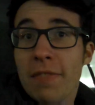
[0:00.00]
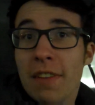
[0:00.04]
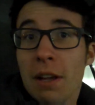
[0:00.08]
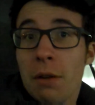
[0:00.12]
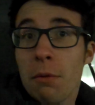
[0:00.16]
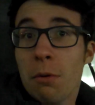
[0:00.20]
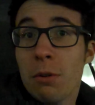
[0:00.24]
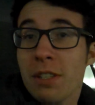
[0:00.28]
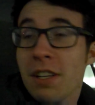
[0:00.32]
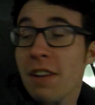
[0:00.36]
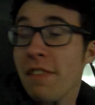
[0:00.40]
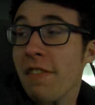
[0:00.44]

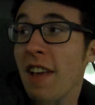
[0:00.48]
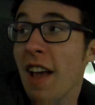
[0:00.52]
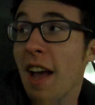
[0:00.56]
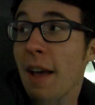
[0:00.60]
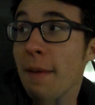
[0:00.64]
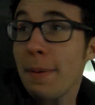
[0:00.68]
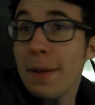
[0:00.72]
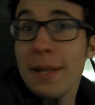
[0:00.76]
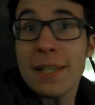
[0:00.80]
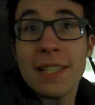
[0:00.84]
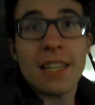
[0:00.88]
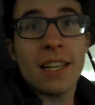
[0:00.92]
Wasn't a
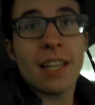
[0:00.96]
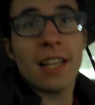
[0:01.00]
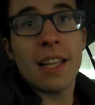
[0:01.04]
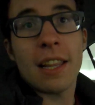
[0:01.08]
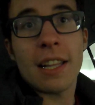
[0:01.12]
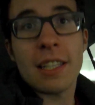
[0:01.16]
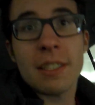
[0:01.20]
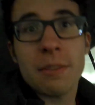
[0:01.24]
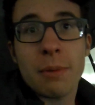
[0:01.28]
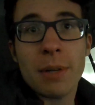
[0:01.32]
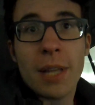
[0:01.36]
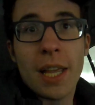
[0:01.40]
VIP ticket, and
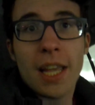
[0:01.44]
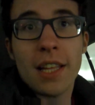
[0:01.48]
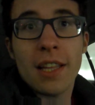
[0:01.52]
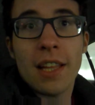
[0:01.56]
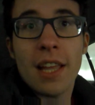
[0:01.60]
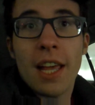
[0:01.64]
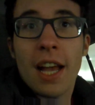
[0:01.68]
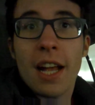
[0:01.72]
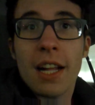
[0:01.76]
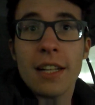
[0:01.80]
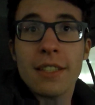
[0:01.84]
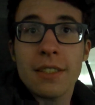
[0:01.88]
that's what
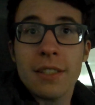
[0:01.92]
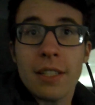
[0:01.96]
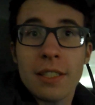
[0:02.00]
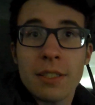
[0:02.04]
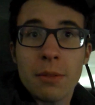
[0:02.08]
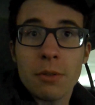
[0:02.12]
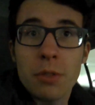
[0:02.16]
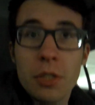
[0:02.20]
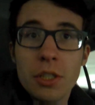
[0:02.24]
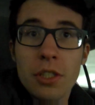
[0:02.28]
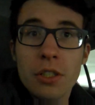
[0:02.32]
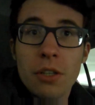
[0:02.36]
Kaleigh had, so that's
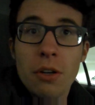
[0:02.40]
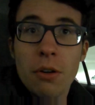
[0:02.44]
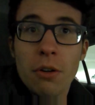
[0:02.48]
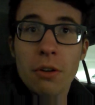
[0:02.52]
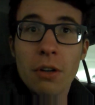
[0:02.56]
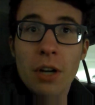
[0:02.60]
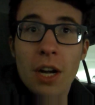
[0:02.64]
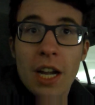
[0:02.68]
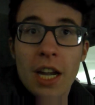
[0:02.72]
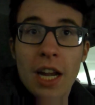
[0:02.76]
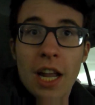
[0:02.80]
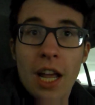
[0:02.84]
what she's doing right